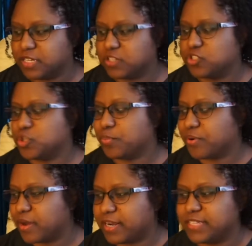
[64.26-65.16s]
signature
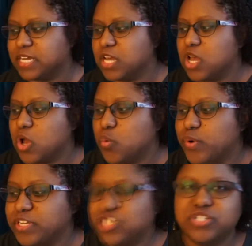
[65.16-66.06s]
product,
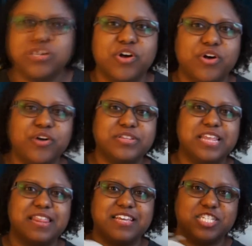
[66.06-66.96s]
which is
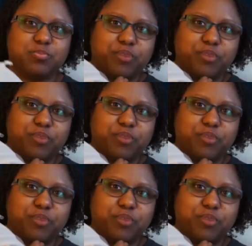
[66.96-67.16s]
called the